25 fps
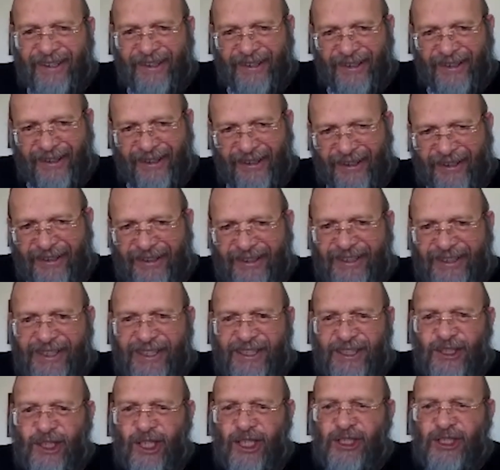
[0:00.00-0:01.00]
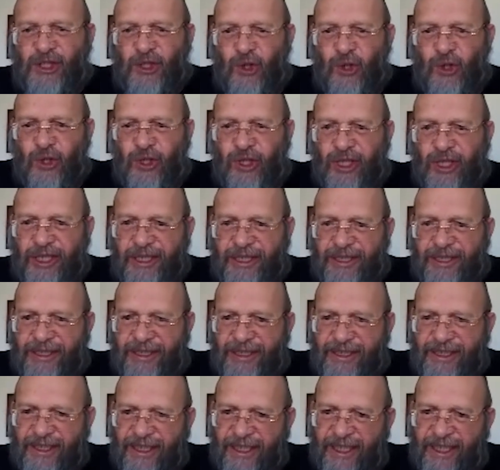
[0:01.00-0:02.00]
And it is not so
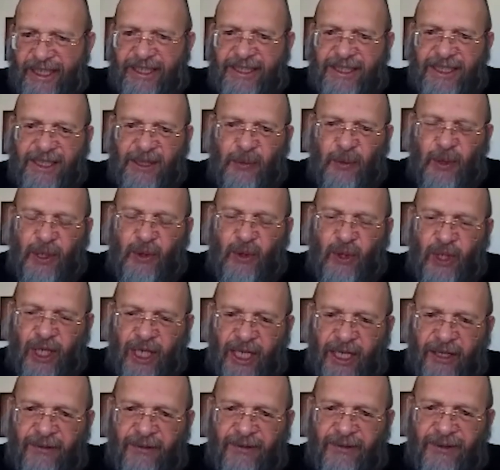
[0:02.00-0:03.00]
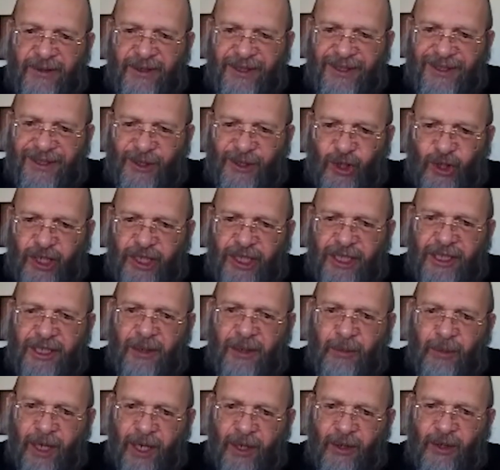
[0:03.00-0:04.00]
easy when you have talking
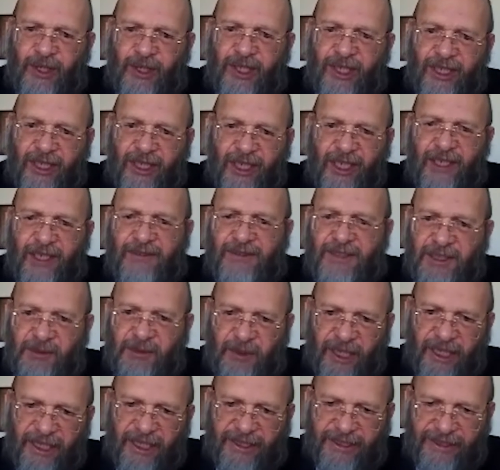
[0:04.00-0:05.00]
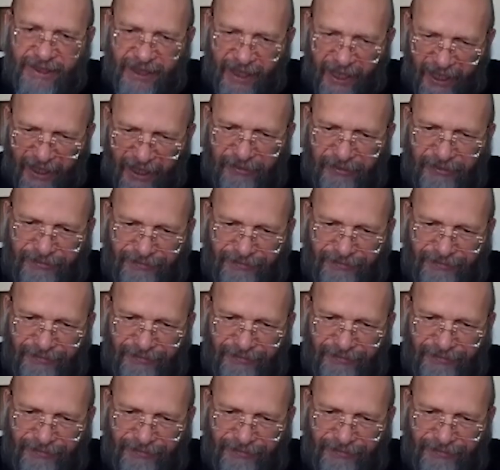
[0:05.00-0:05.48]
about curved space-time,